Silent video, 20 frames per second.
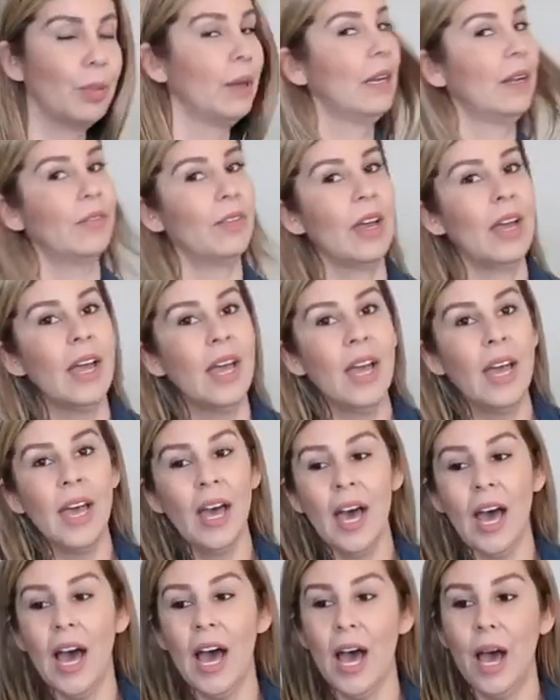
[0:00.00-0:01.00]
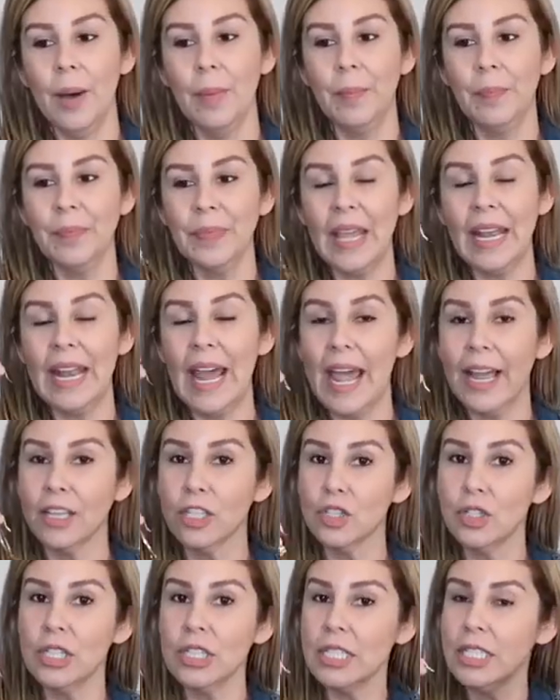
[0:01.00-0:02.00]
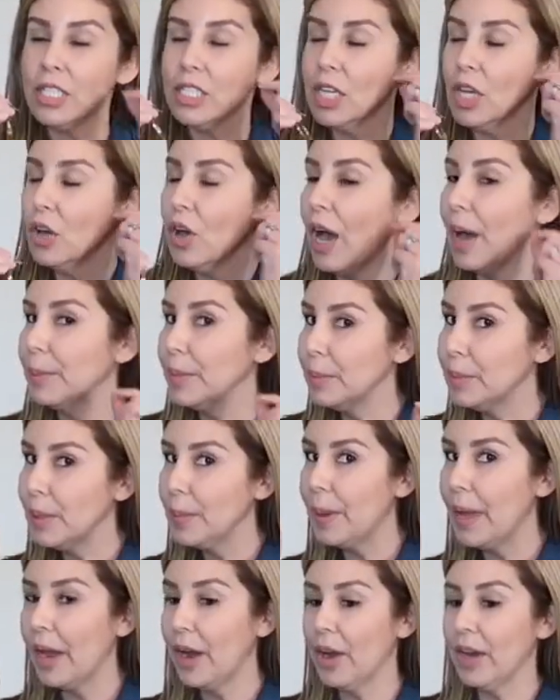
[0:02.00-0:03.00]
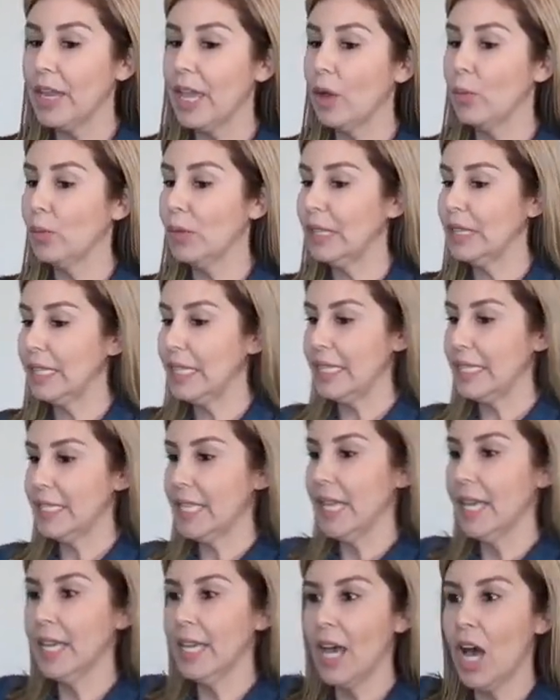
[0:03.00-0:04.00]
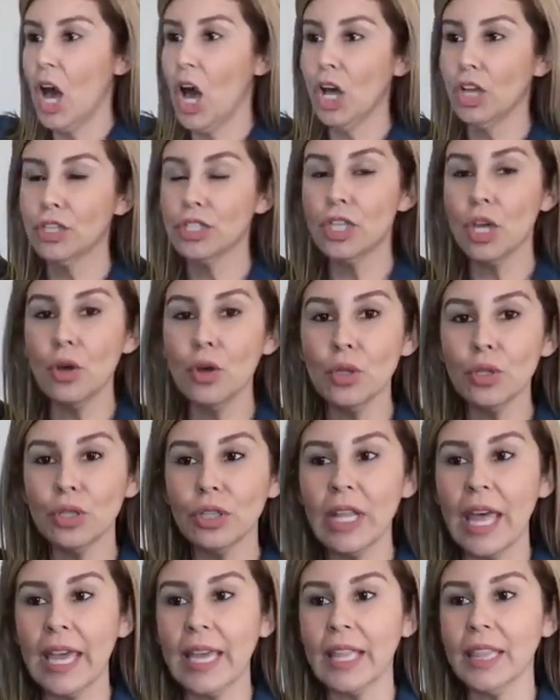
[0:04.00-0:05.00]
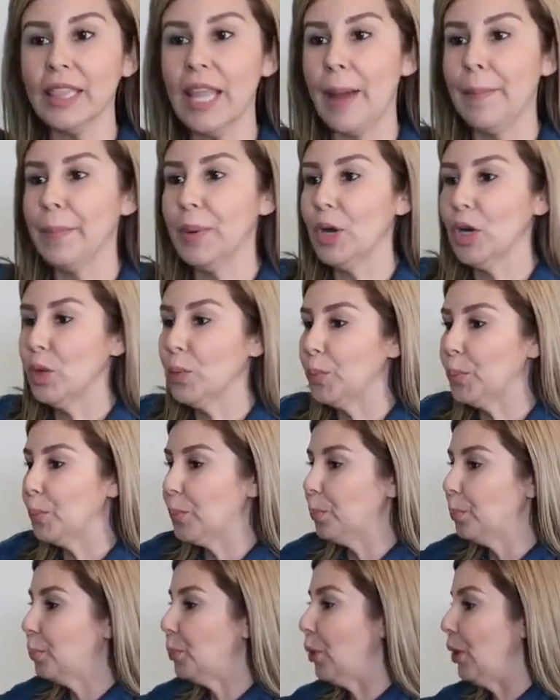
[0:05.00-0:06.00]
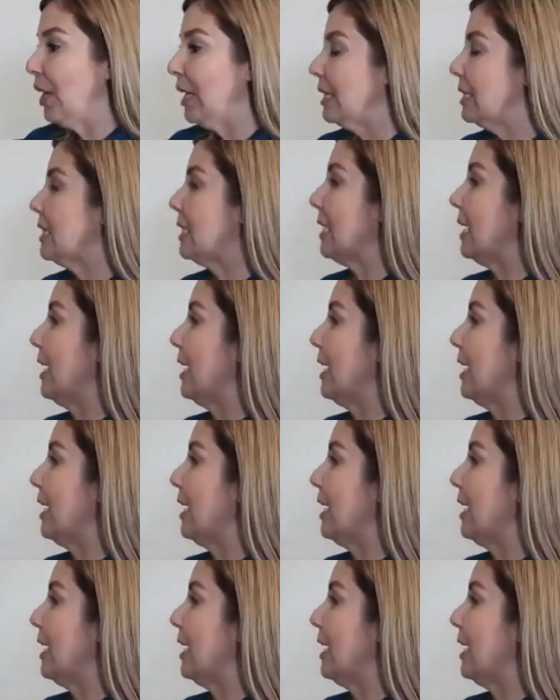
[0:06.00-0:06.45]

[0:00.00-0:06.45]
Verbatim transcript: bit of um, an extra detail. I'm gonna be pairing it with these also like leopard print